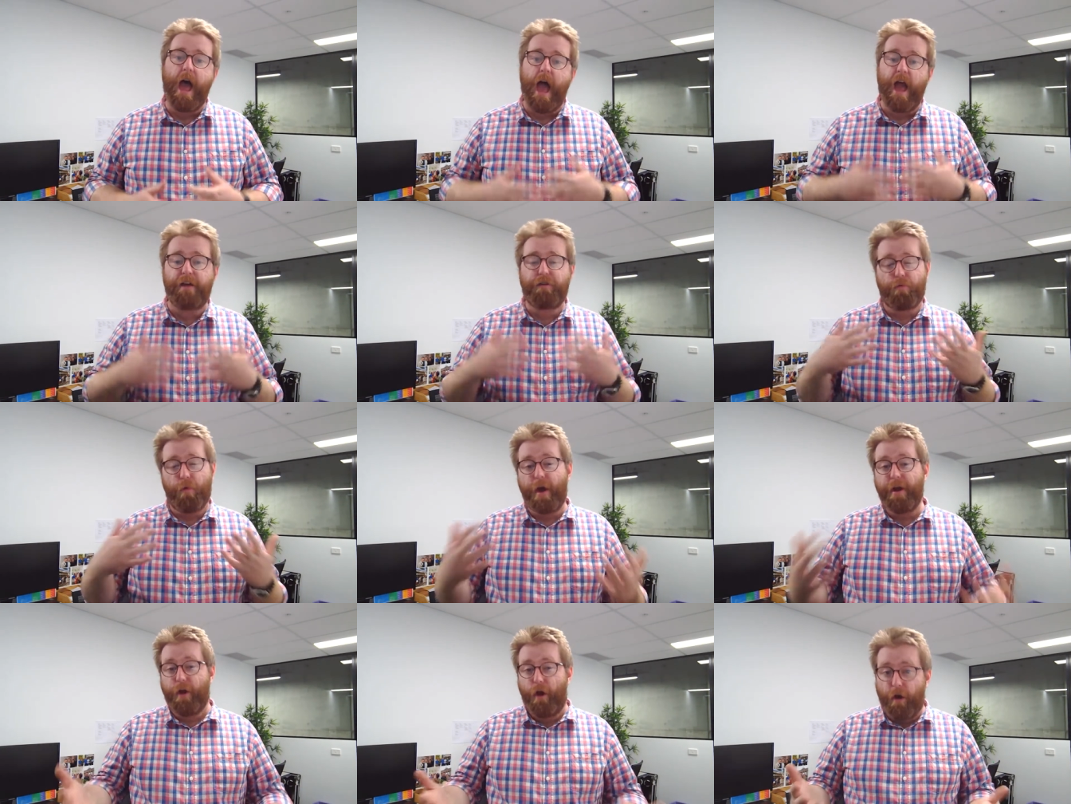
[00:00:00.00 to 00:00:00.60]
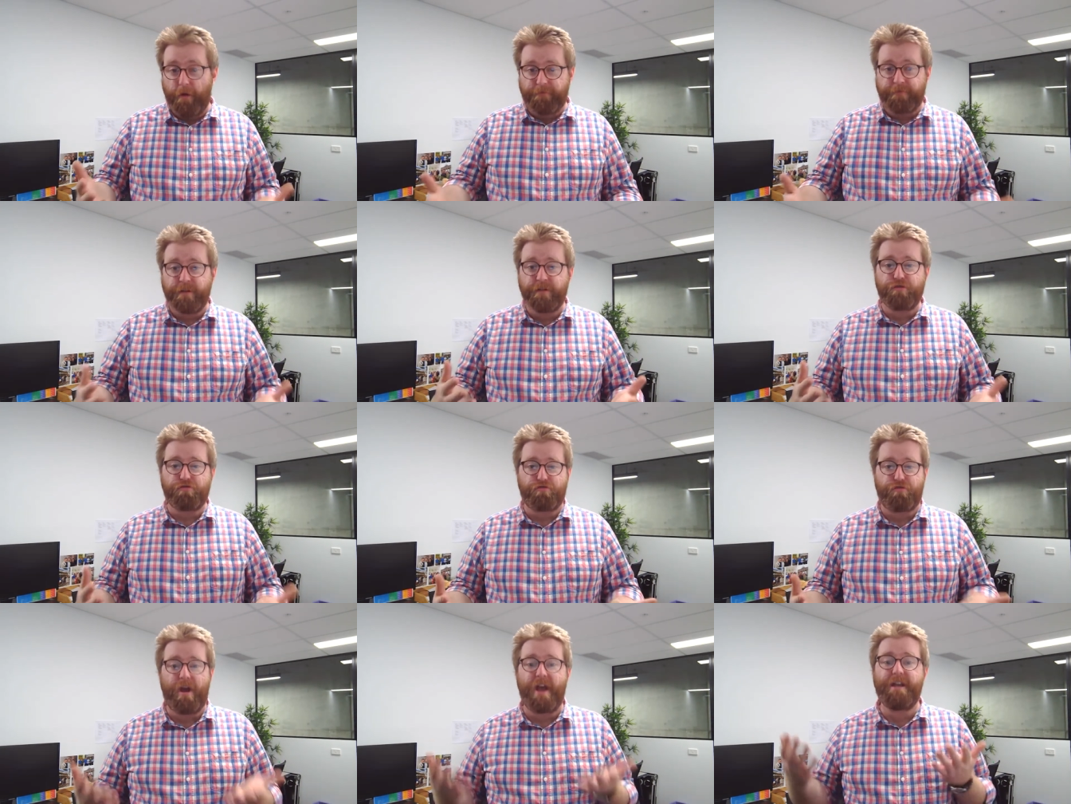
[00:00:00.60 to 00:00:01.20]
And quite
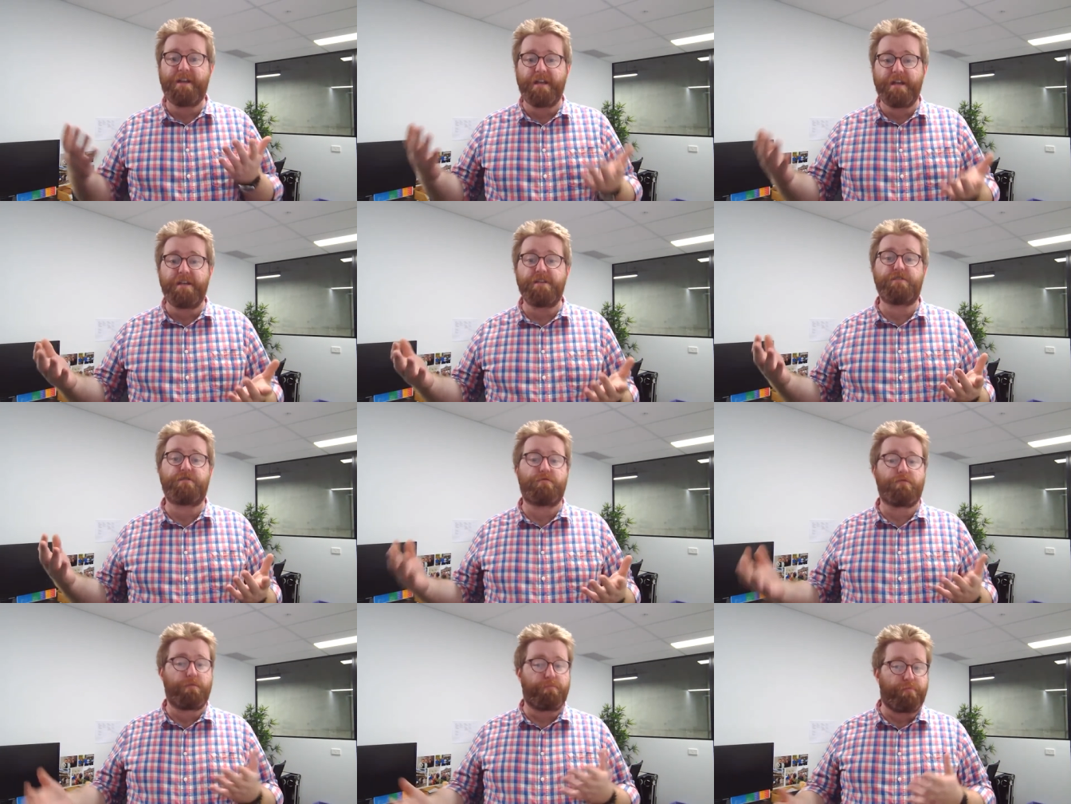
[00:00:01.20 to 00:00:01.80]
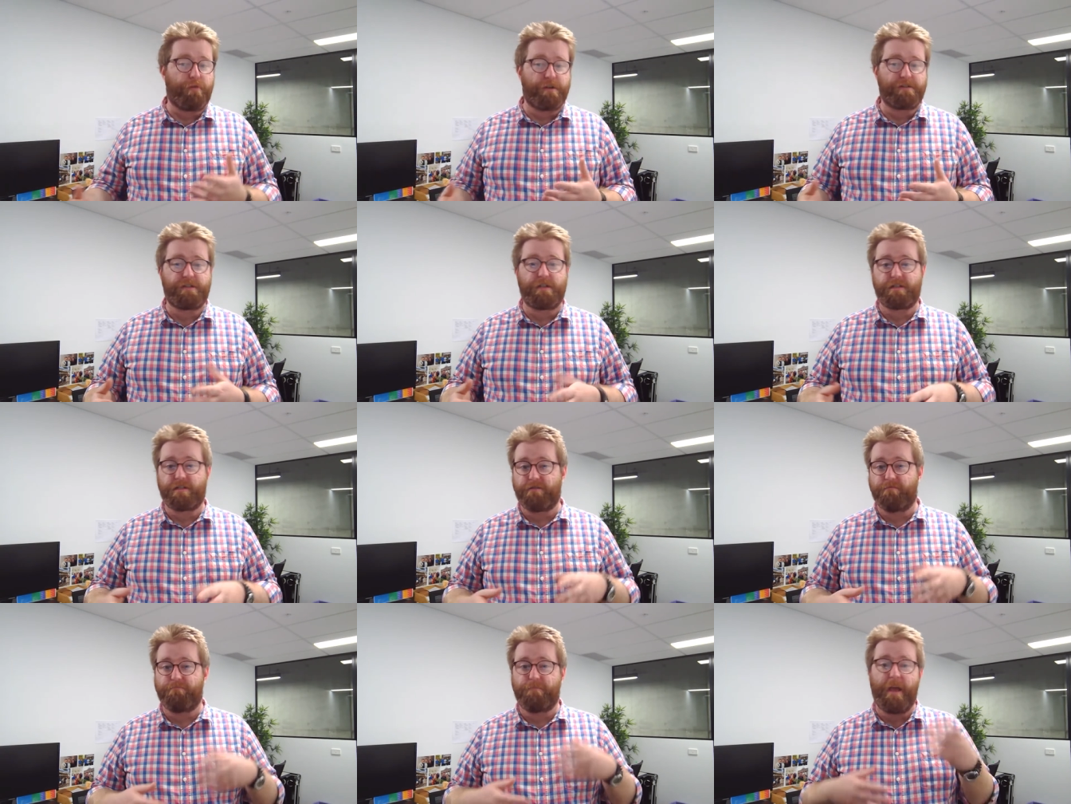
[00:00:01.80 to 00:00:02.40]
often, trainees, through the
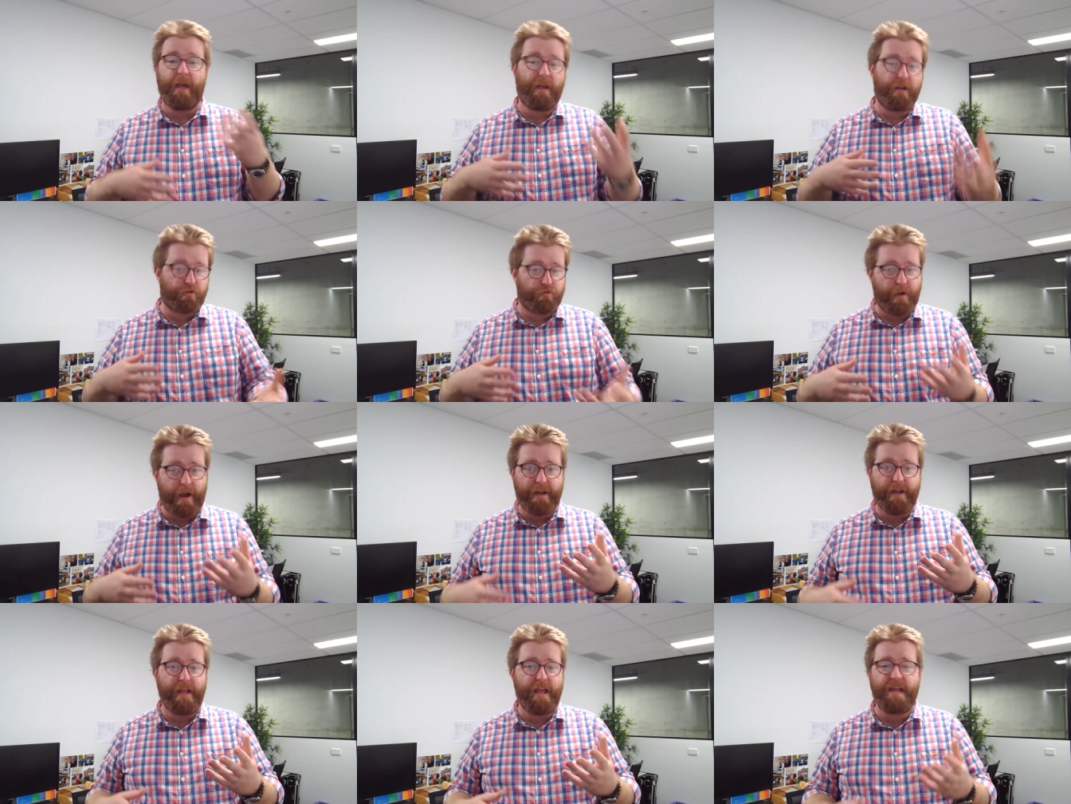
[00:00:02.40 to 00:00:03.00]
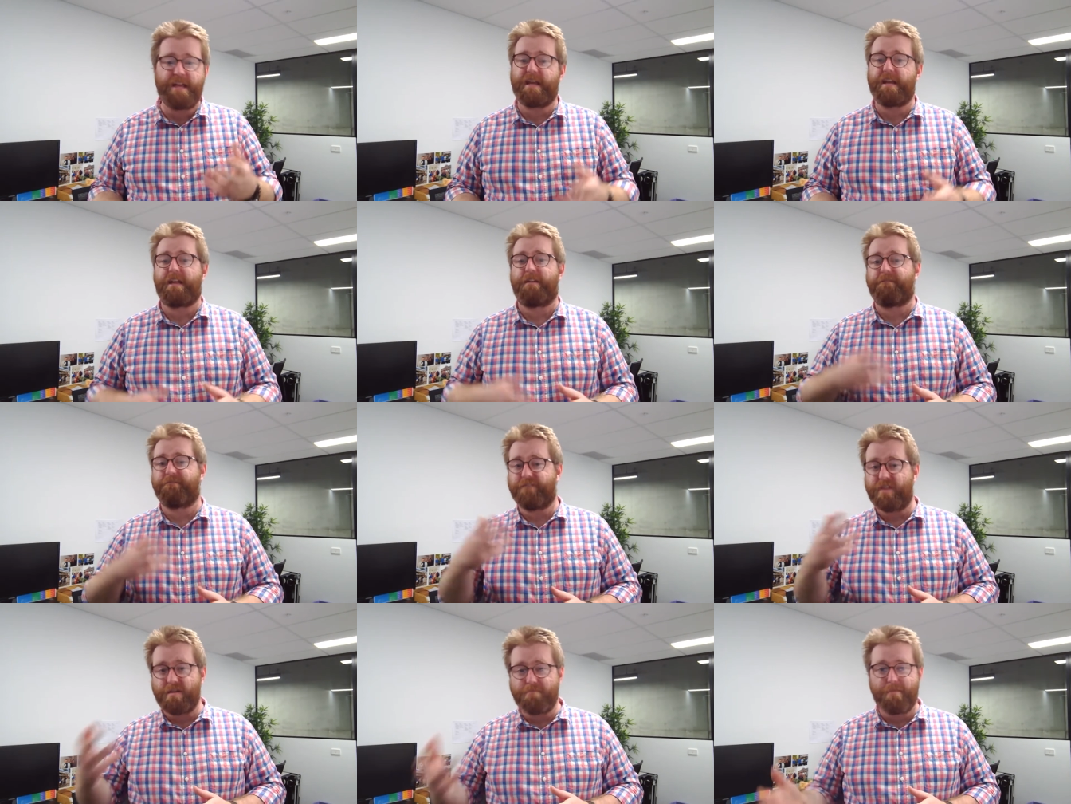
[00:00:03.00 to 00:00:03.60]
process of being a trainee,
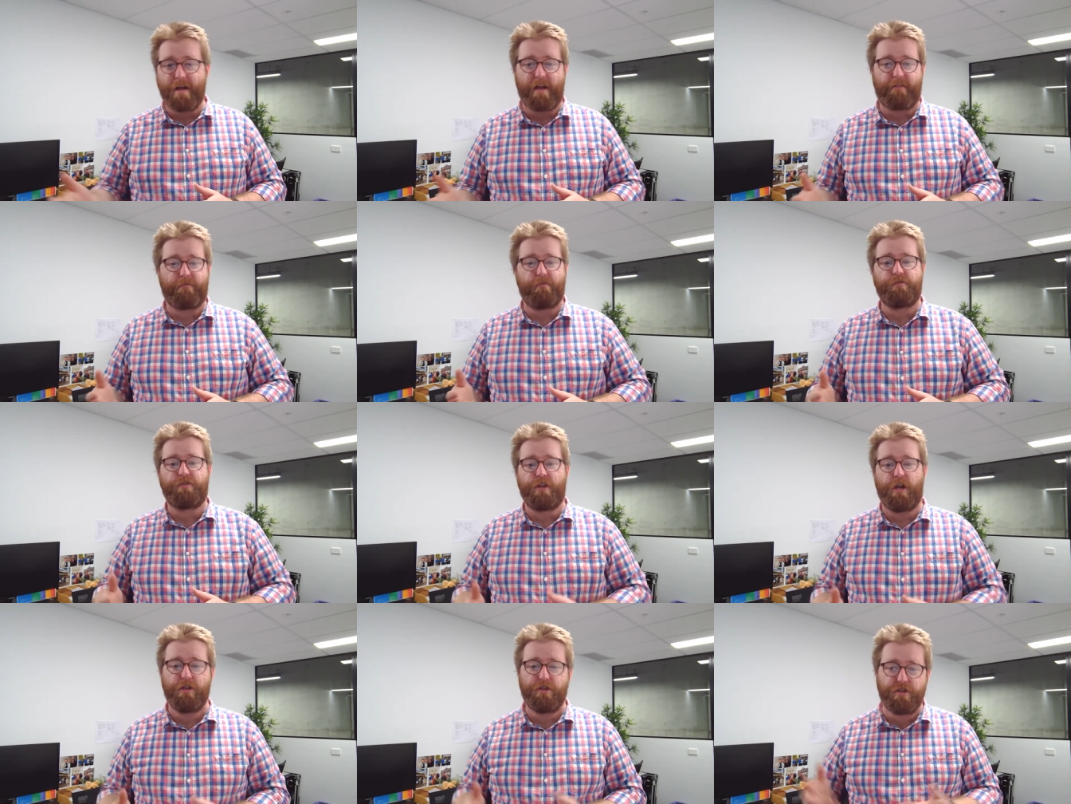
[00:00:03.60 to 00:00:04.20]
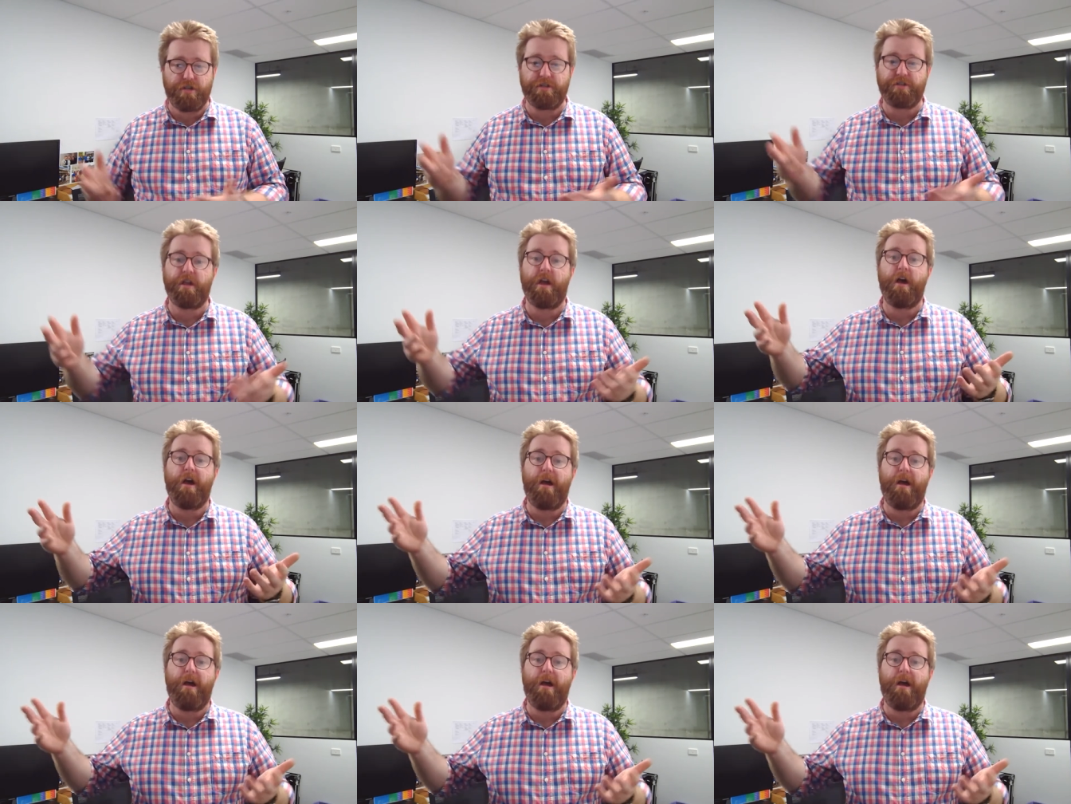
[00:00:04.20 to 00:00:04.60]
getting feedback from judges,